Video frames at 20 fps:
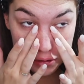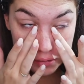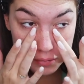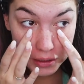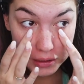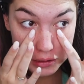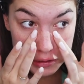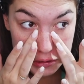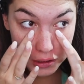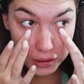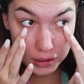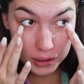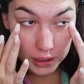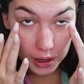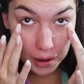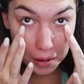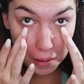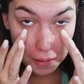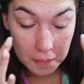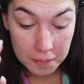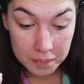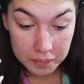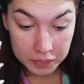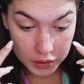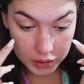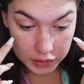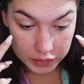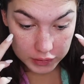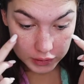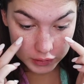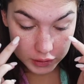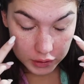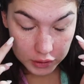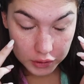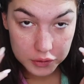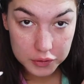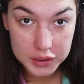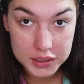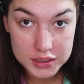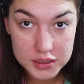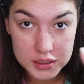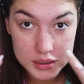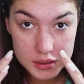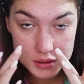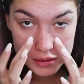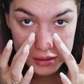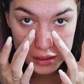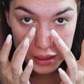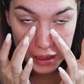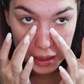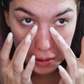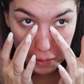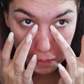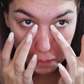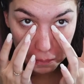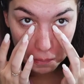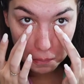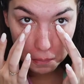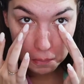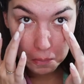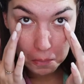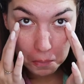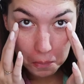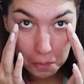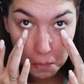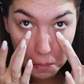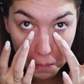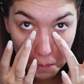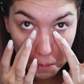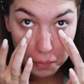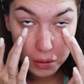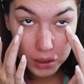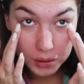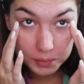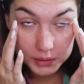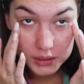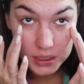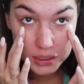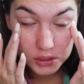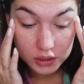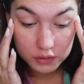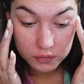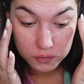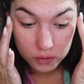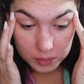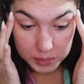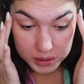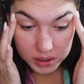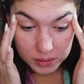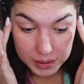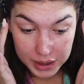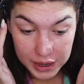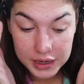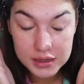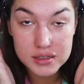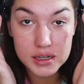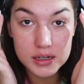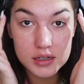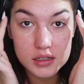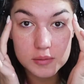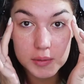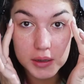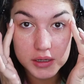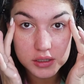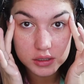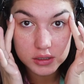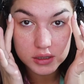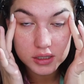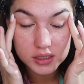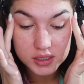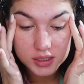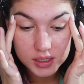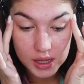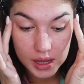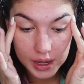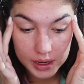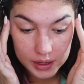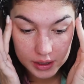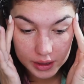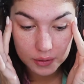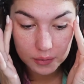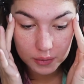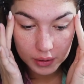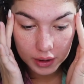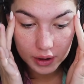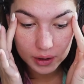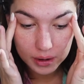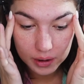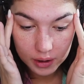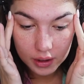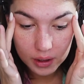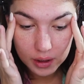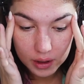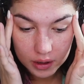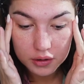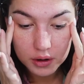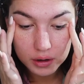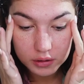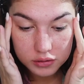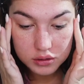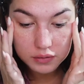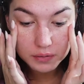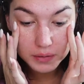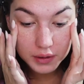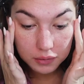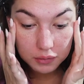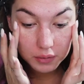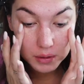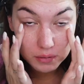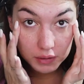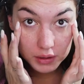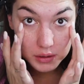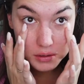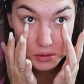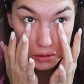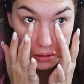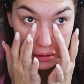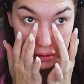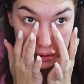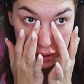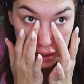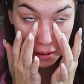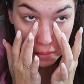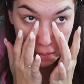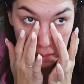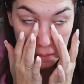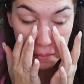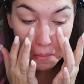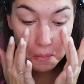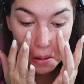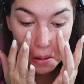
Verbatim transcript: always make sure to get the little creases that could potentially form under my eyes, and especially the side, like where crow's feet would eventually come.